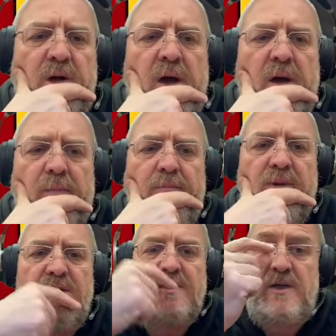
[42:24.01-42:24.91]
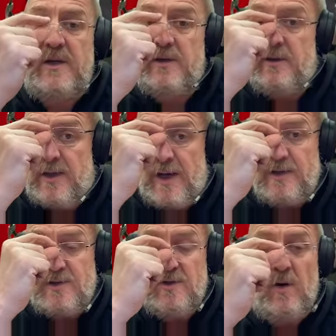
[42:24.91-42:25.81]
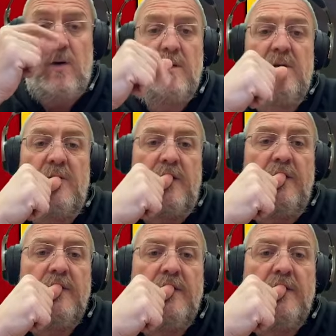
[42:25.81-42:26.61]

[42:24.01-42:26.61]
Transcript: are missing. That's not good.